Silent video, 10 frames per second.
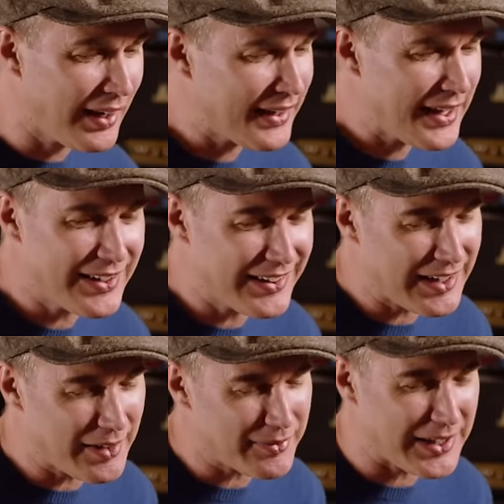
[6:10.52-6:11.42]
again,
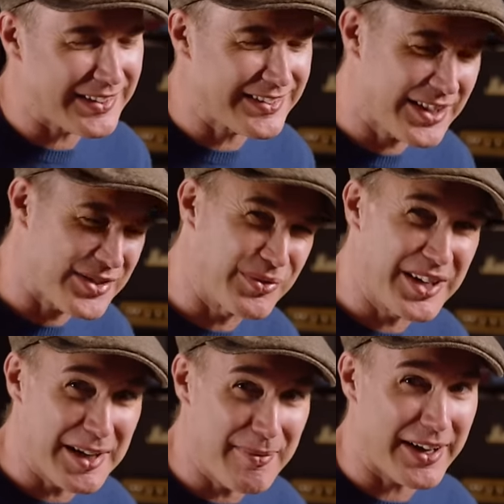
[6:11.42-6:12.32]
I mean, it doesn't
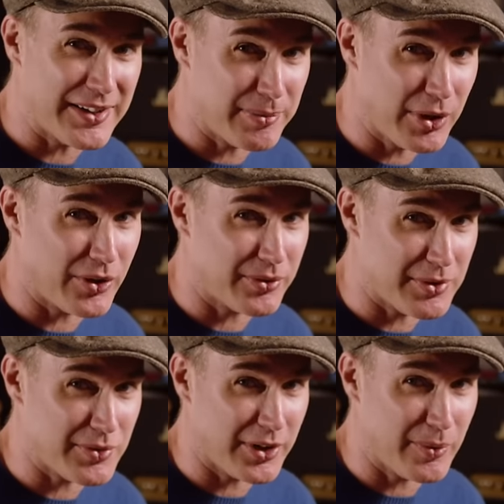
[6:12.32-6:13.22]
really matter, to be honest,
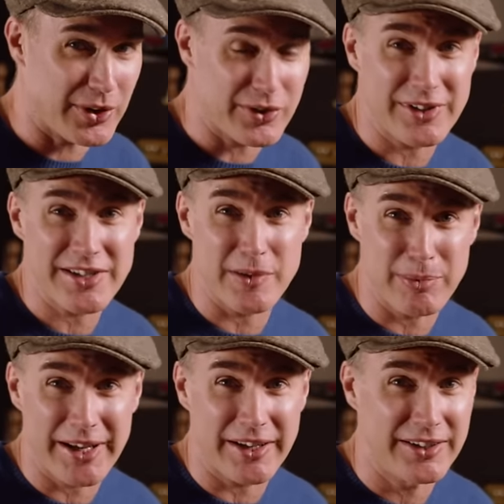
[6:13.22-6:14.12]
which one you want to do, unless you're
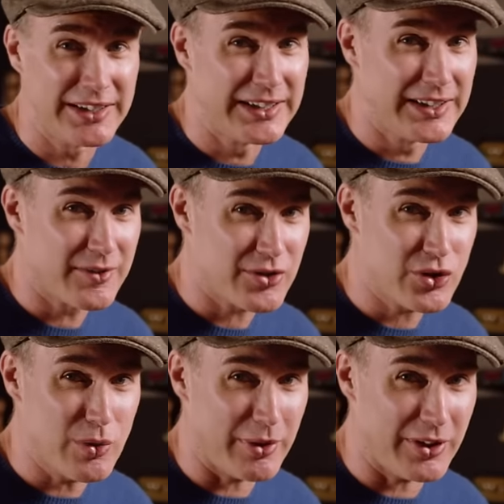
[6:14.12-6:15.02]
playing in a
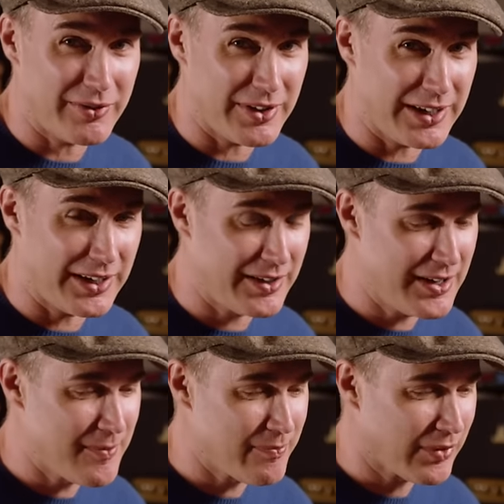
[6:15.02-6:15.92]
super
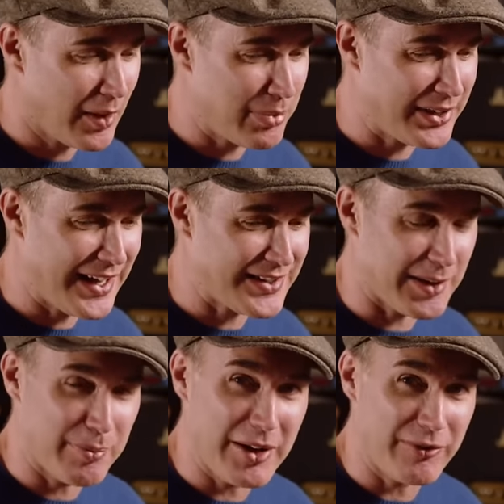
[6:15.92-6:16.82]

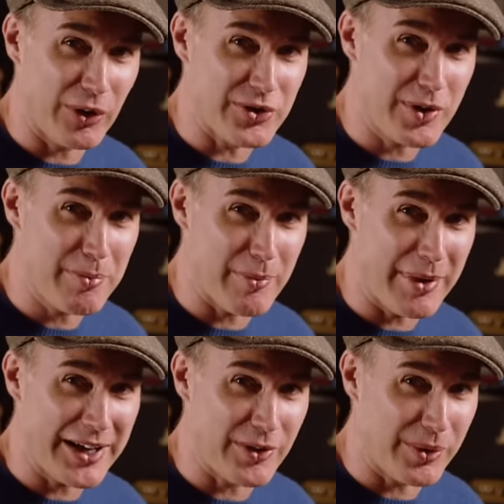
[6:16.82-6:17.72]
pedantic Pink Floyd tribute
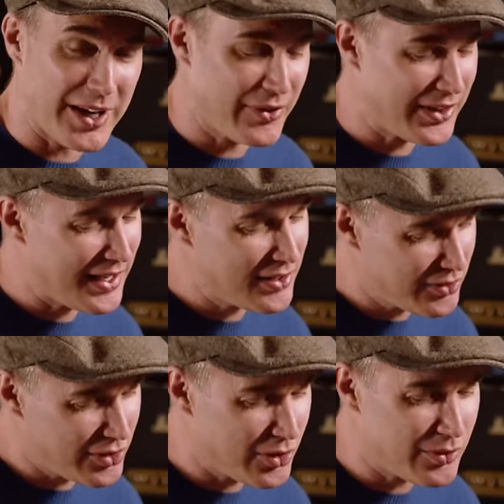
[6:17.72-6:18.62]
band or whatever,
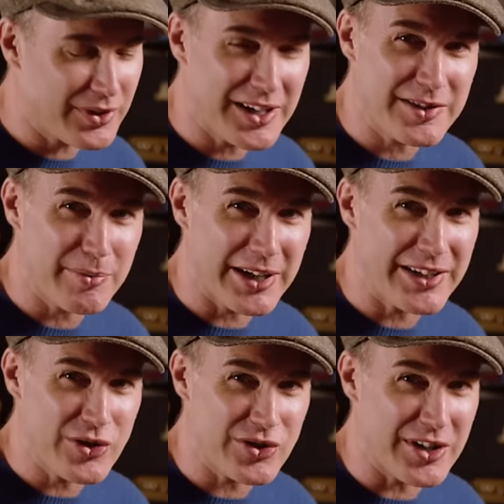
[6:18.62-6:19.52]
then you need to be
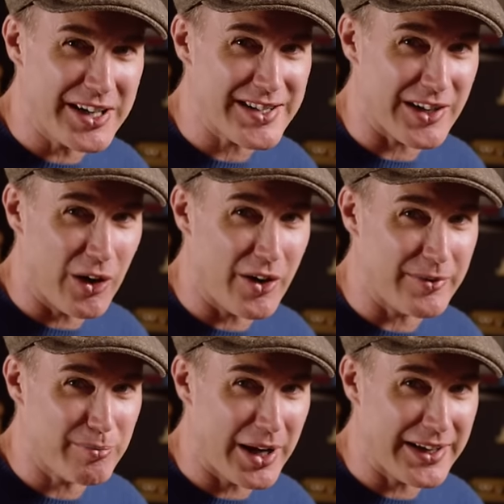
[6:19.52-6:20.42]
using your ears a lot
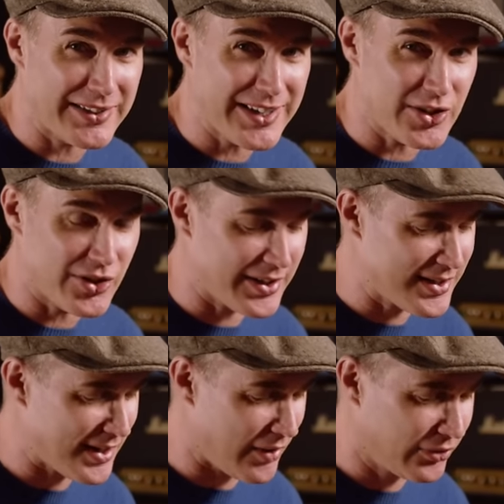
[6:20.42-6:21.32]
and paying attention to
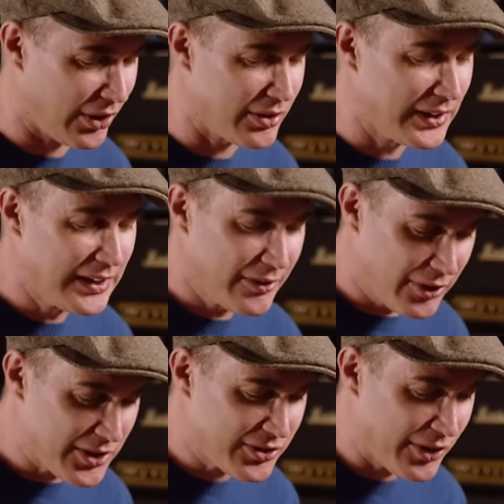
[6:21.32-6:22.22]
this stuff. So,
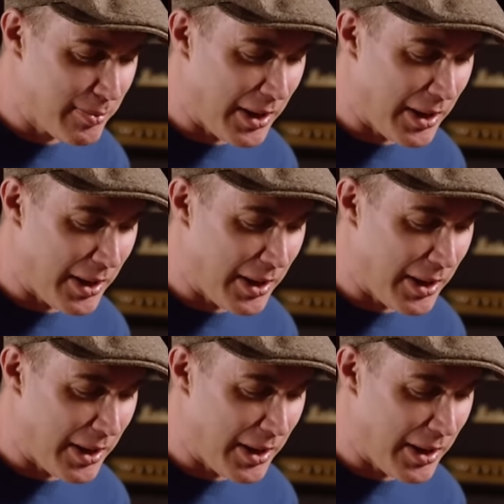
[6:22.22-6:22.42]
first three